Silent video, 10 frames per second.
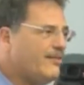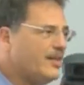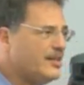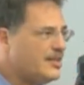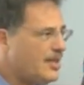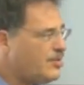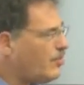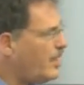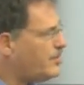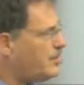even a
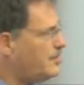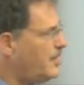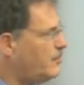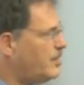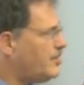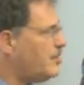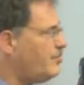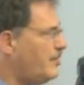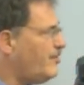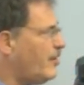situation that we should
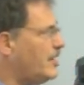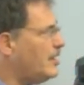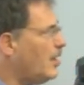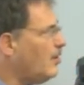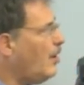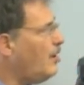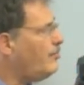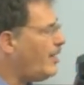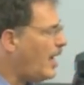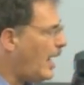be very
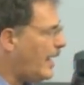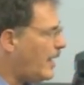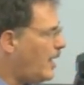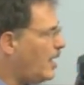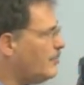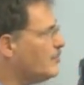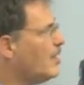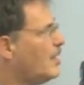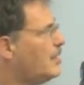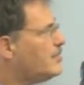alarmed by. Um,
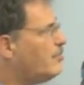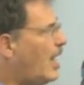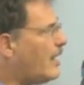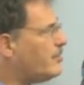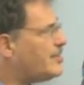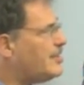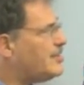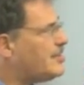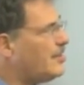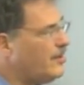Democracy
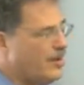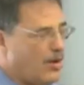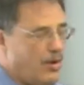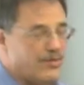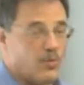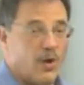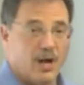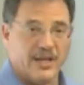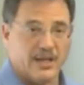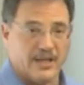is still the
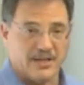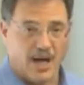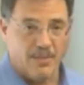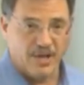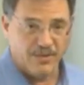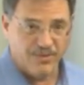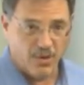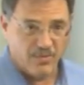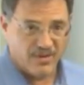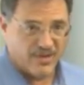overwhelmingly dominant
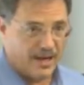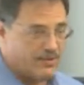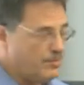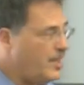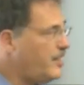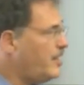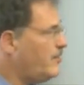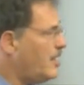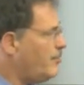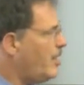form of government
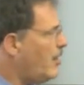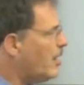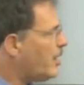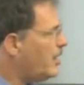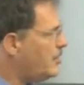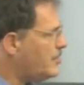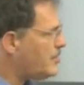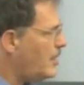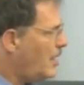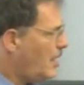in the
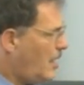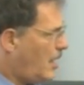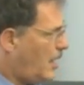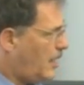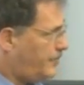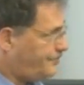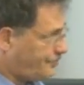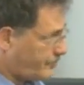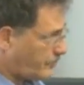Americas. Um,